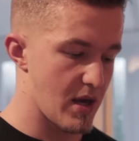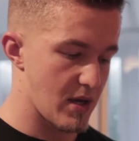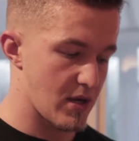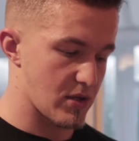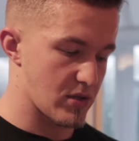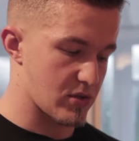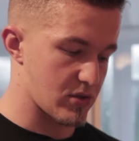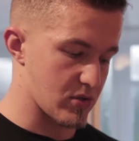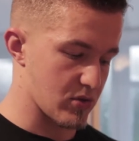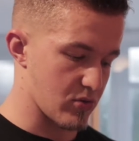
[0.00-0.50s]

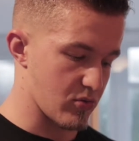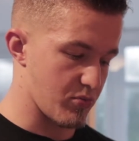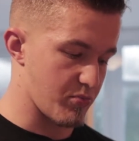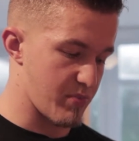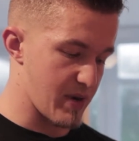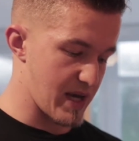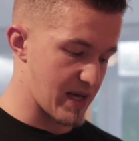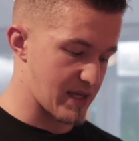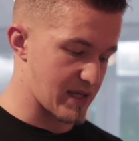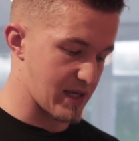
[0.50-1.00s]
So
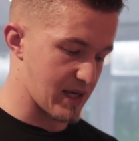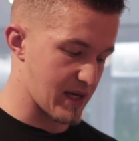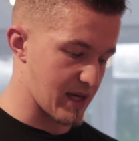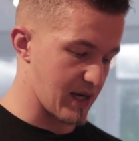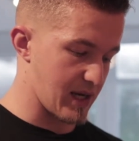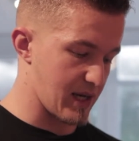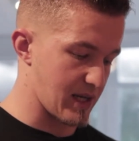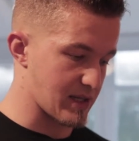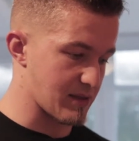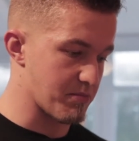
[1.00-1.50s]

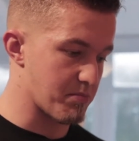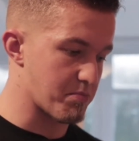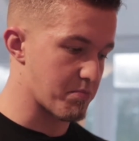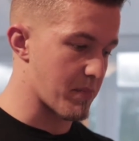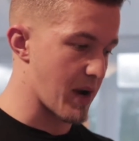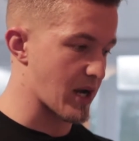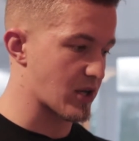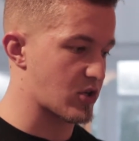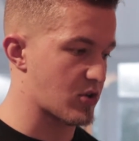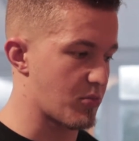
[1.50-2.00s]
basically it's
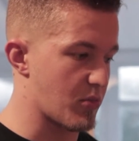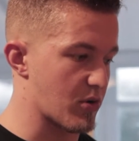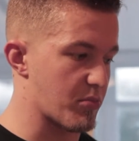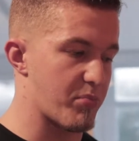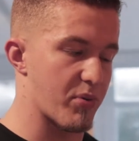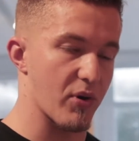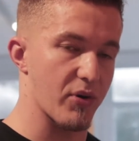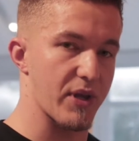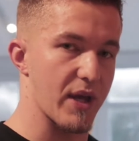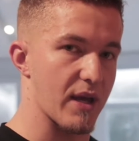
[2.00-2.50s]
much more
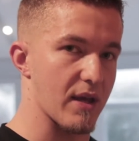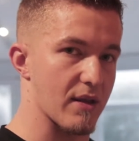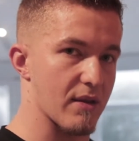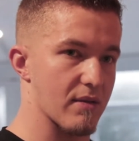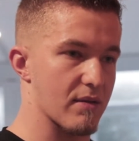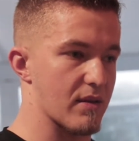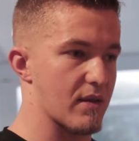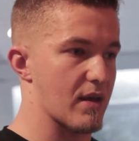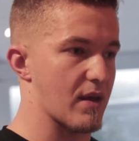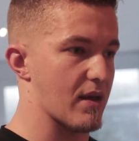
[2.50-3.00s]
protein
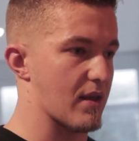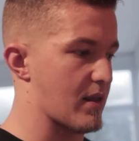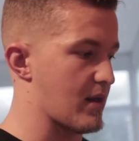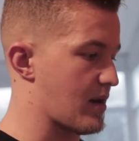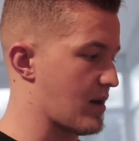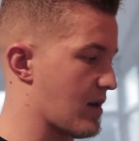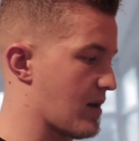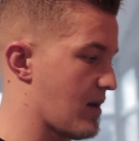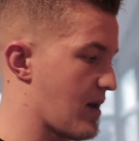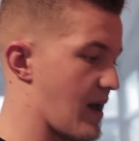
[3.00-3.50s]

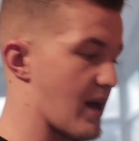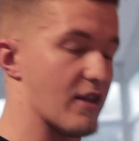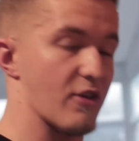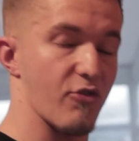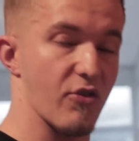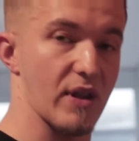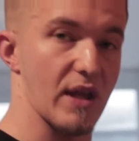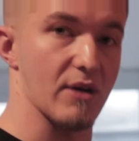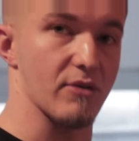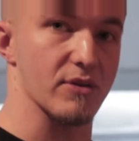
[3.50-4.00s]
than
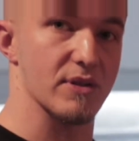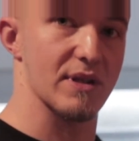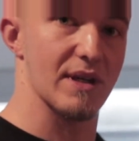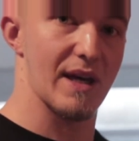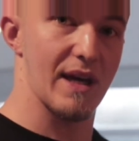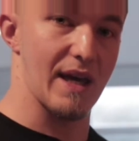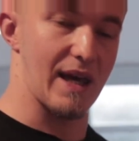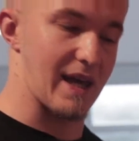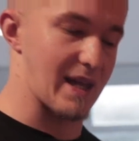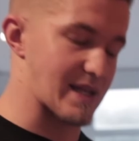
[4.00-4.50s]
anything else
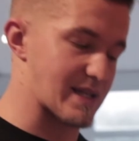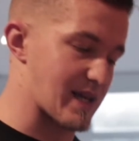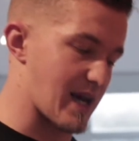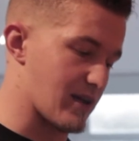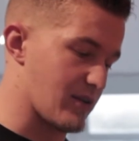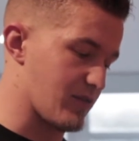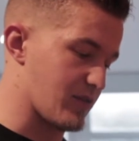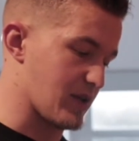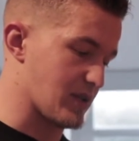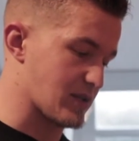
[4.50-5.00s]
inside
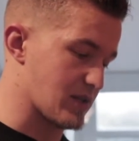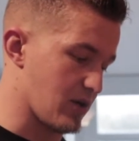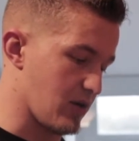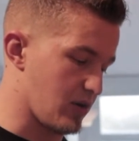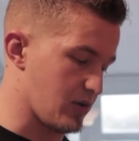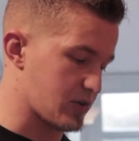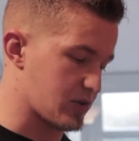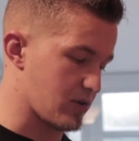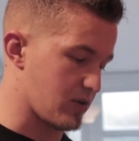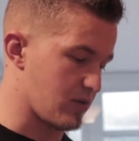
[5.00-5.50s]
of this.
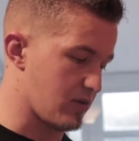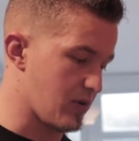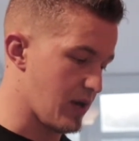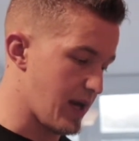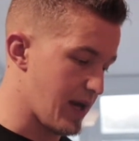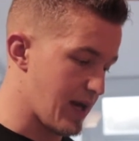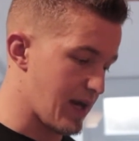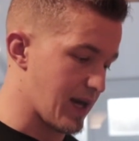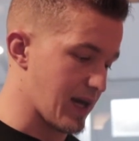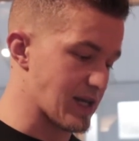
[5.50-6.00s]
Also,
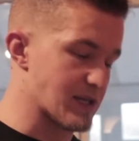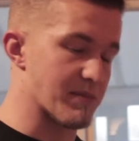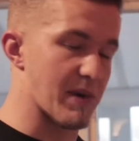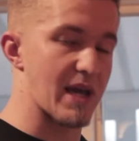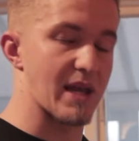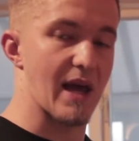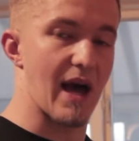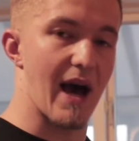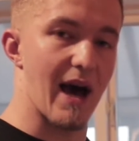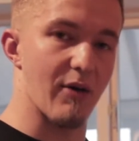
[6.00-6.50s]
it's
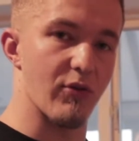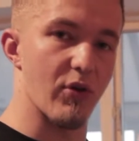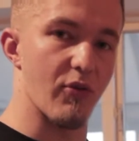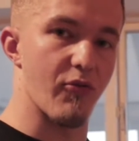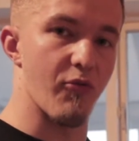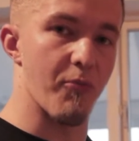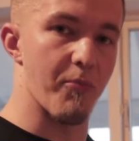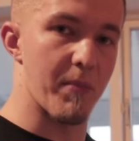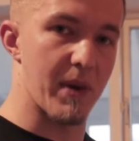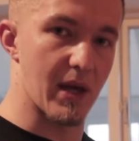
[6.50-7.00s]
made out of
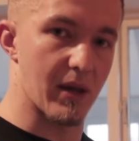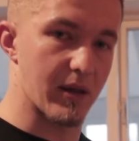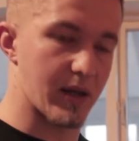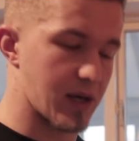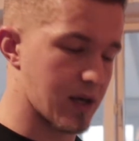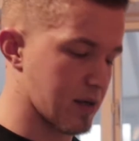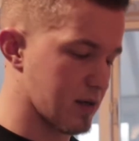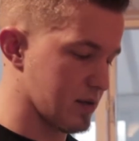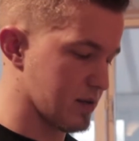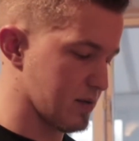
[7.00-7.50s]
milk,
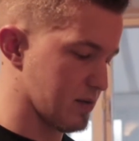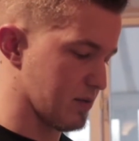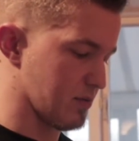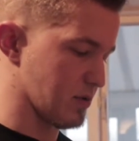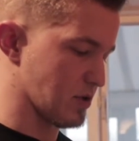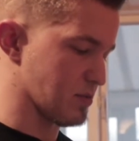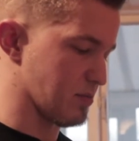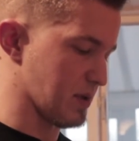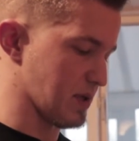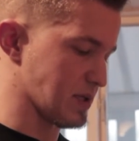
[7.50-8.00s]

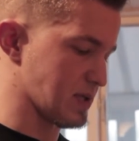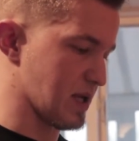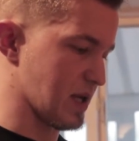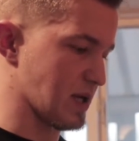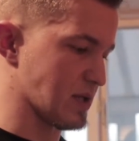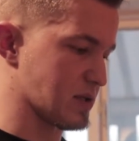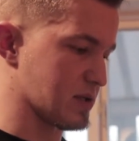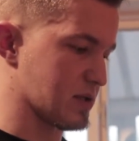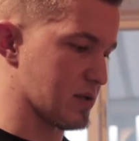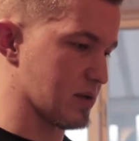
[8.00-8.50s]
which means there
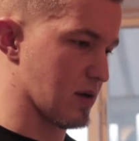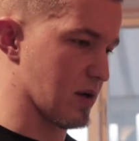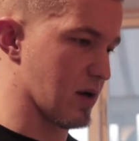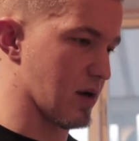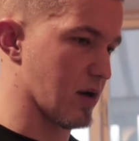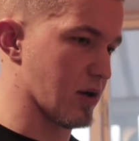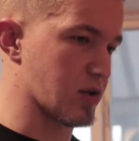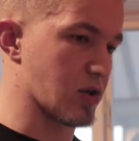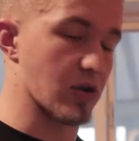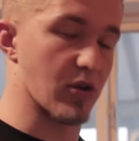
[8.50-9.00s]
is
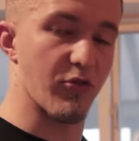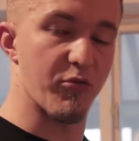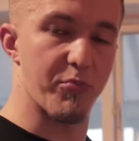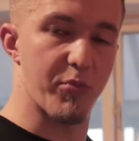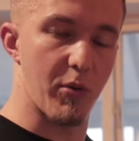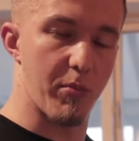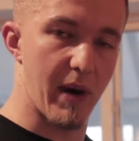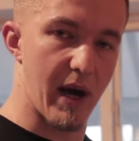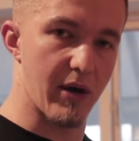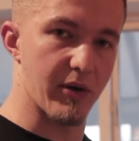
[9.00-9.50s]
a ton of
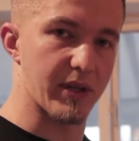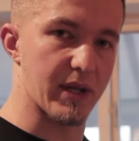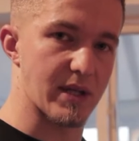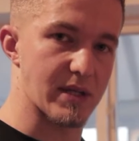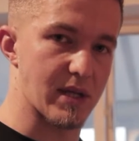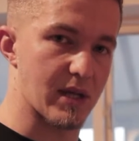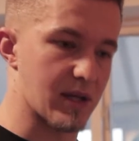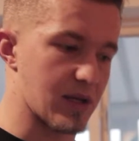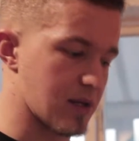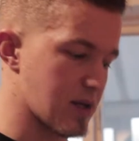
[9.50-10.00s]
probiotics
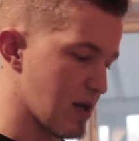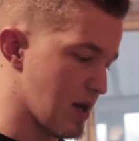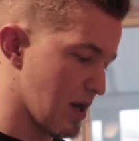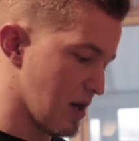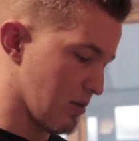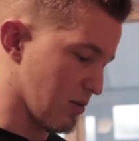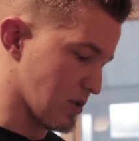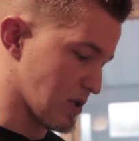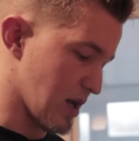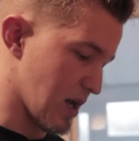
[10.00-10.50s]
in it,
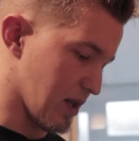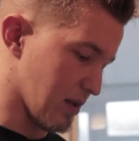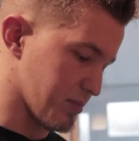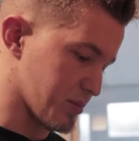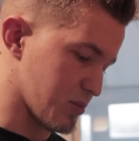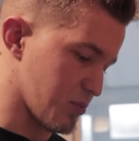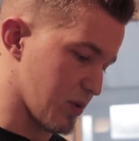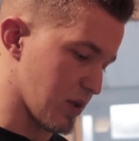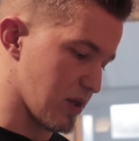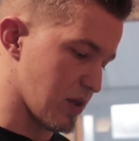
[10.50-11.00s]
which helps
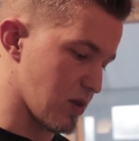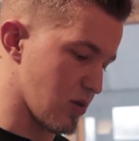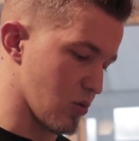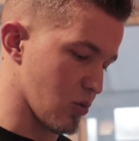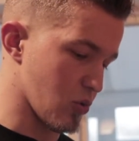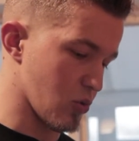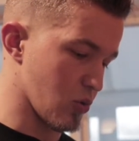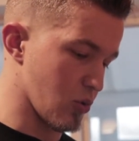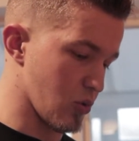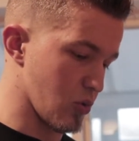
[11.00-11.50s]
with
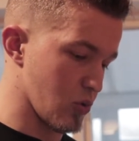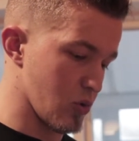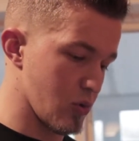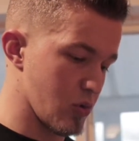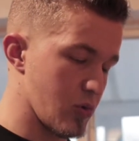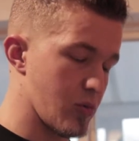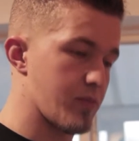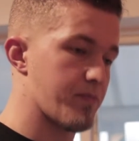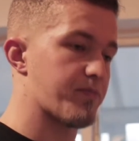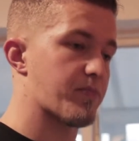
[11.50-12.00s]
your
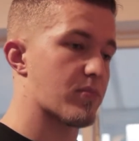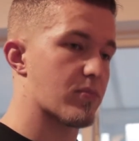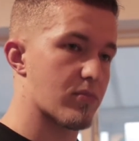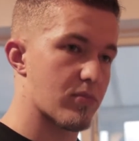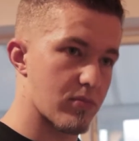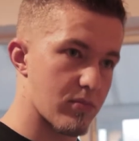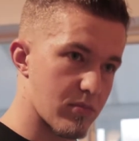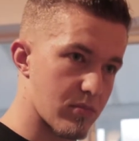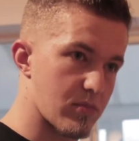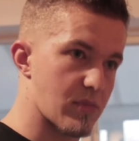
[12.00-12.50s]

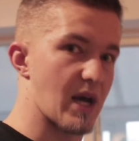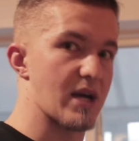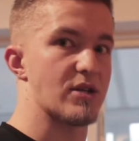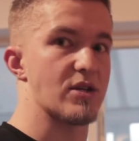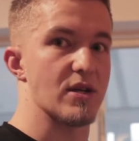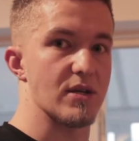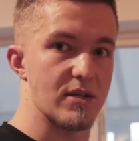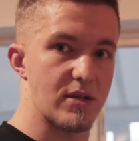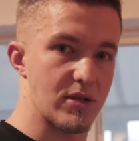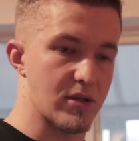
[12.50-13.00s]

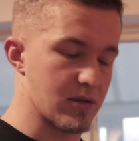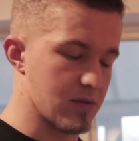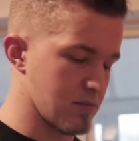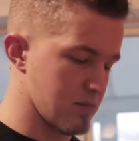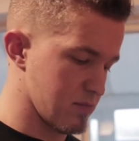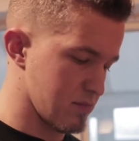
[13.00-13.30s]
digestion.